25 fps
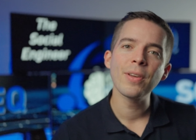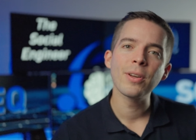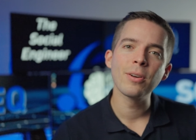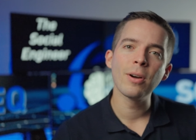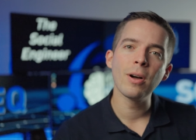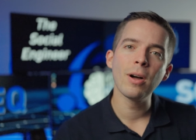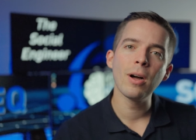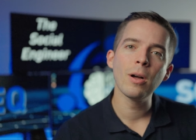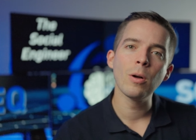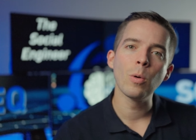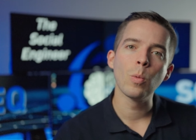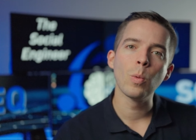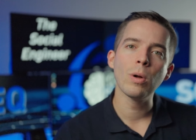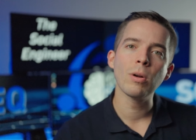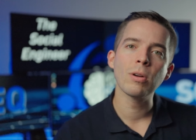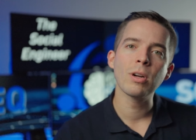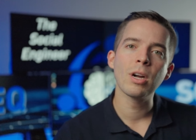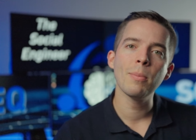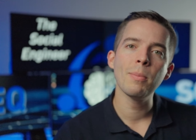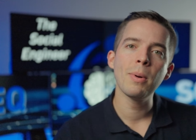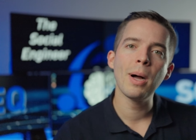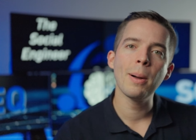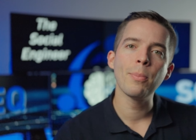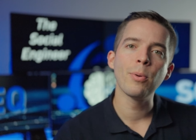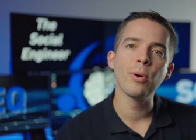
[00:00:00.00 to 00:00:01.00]
the call, we'll
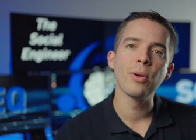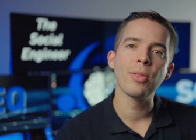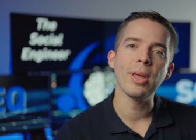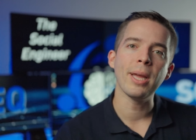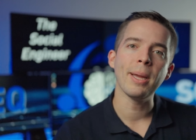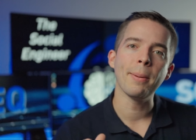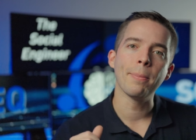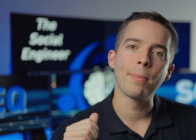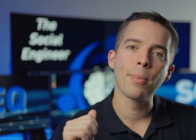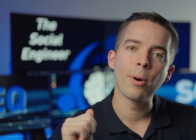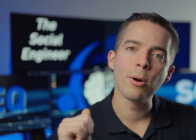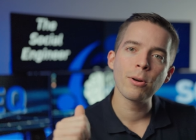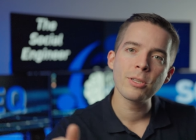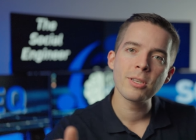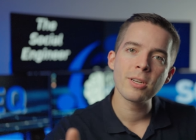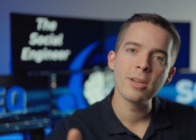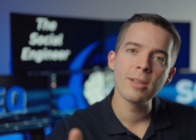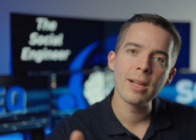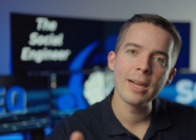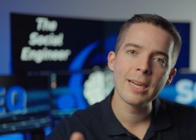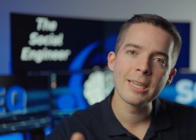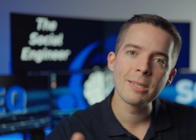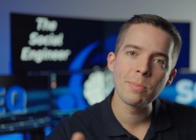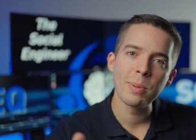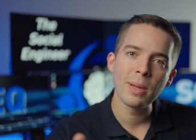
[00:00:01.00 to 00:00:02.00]
come up with a
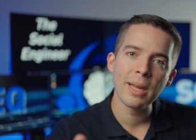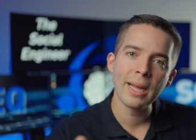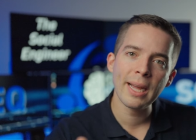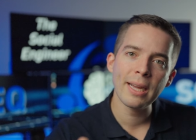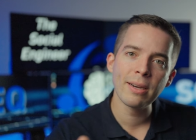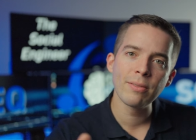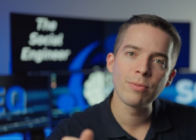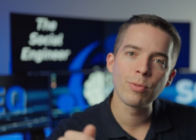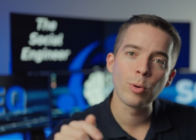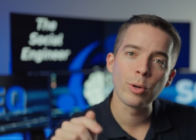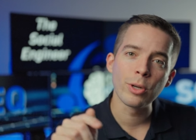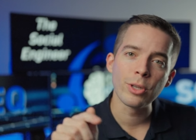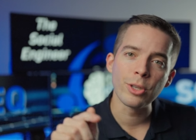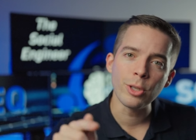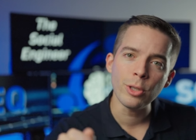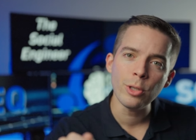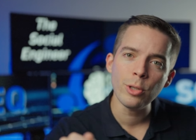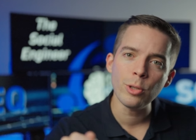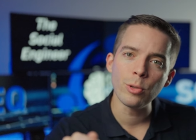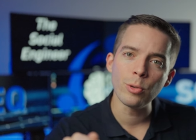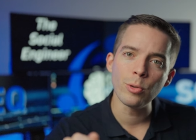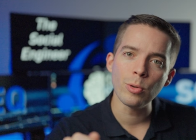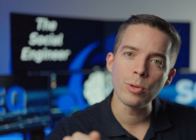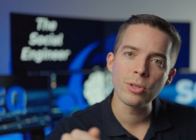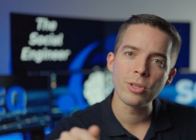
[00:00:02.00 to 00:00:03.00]
personalized plan for
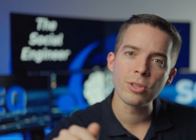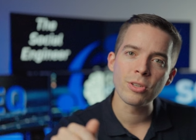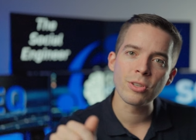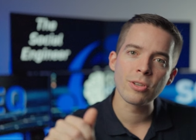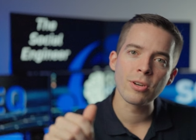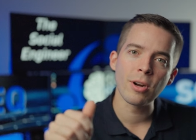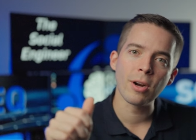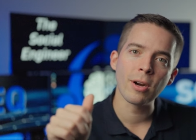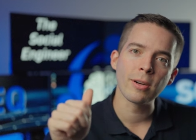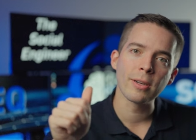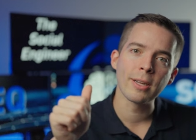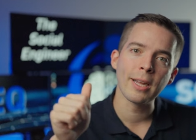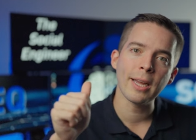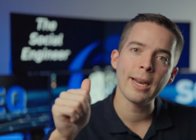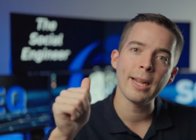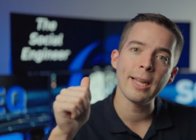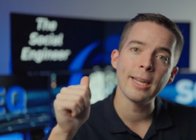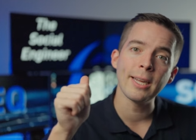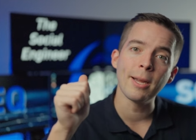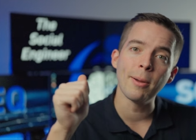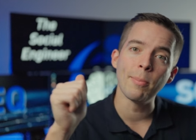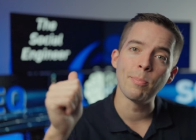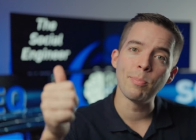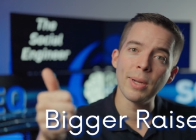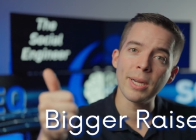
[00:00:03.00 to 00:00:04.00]
you to start
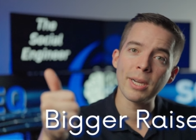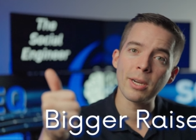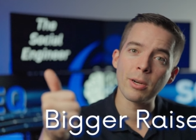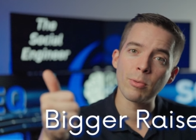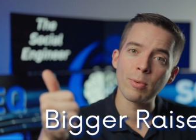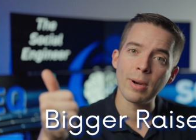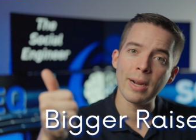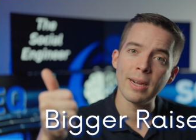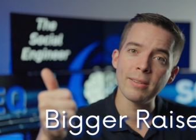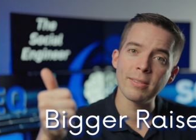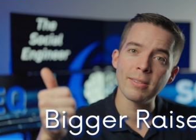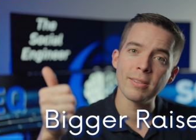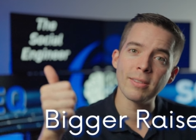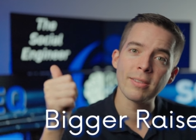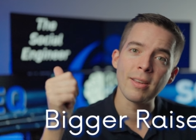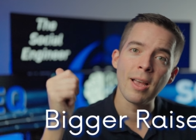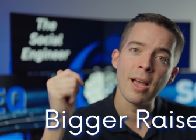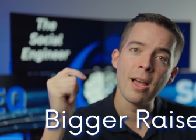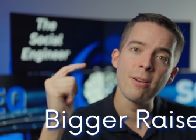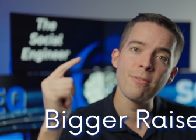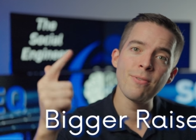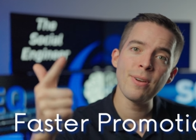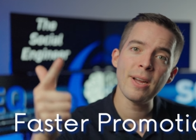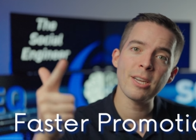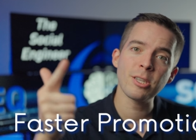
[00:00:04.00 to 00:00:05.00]
getting bigger raises,
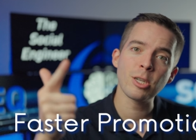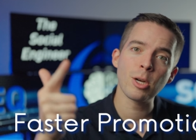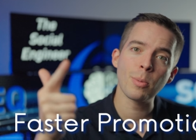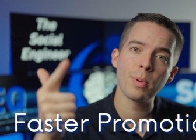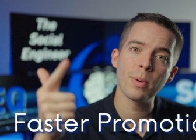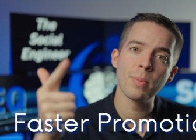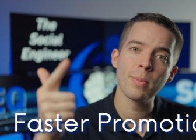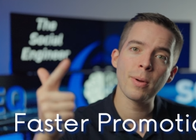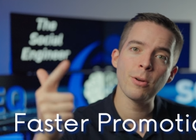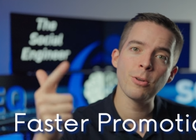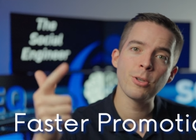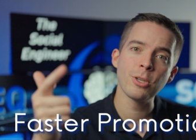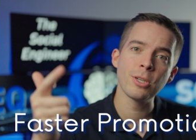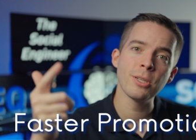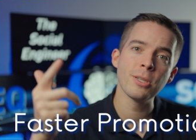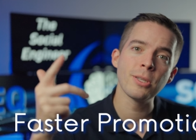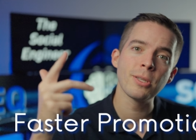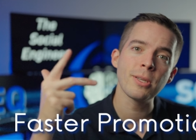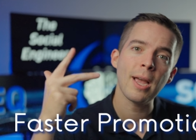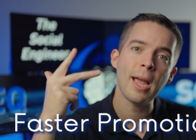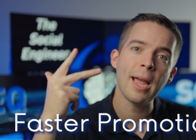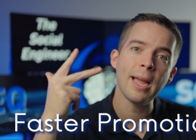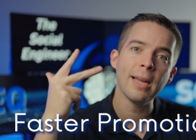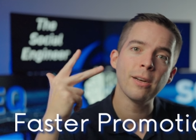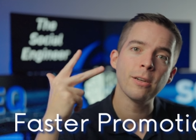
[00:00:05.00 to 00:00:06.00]
faster
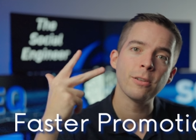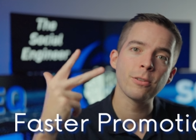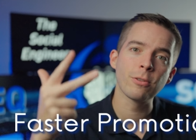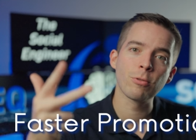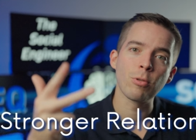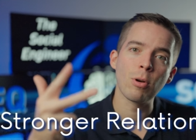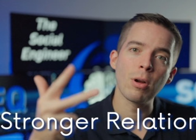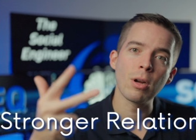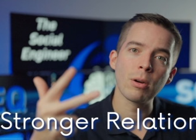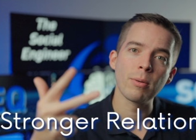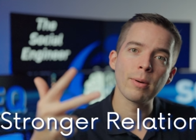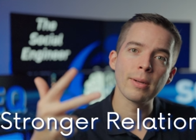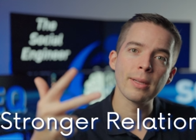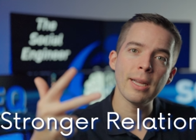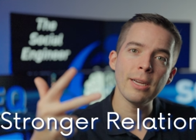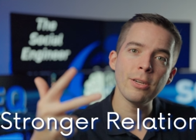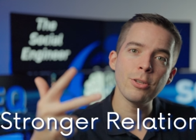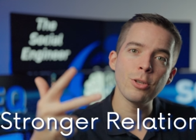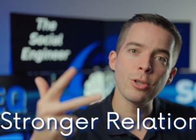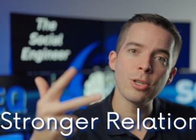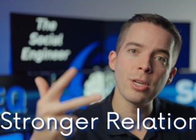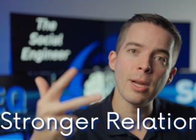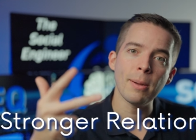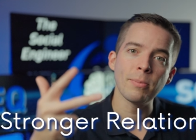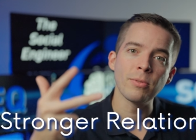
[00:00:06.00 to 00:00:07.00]
promotions, and stronger
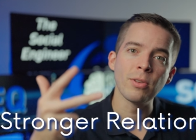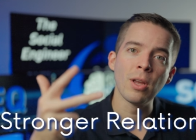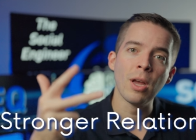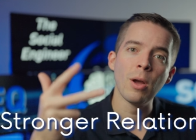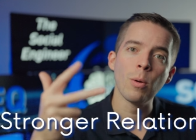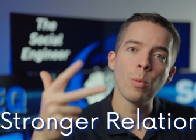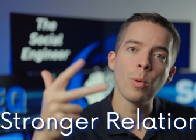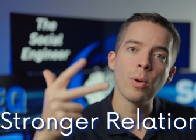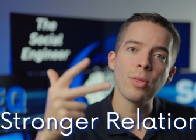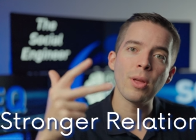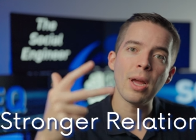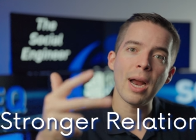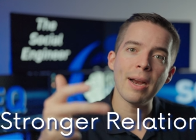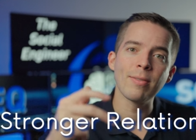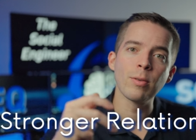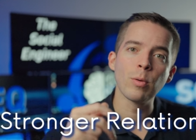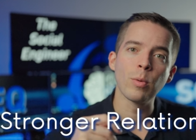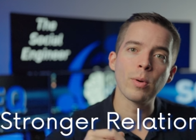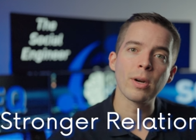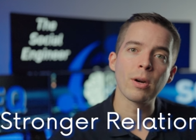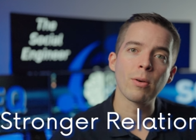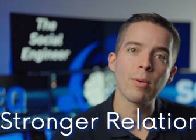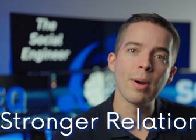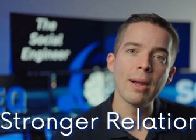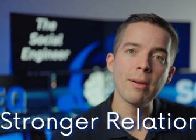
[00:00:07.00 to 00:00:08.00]
relationships with
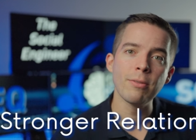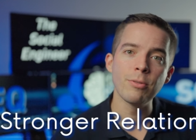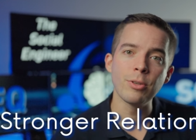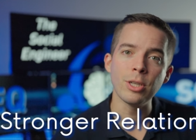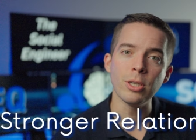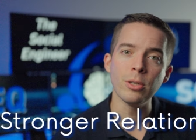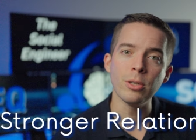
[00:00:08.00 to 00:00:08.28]
everyone around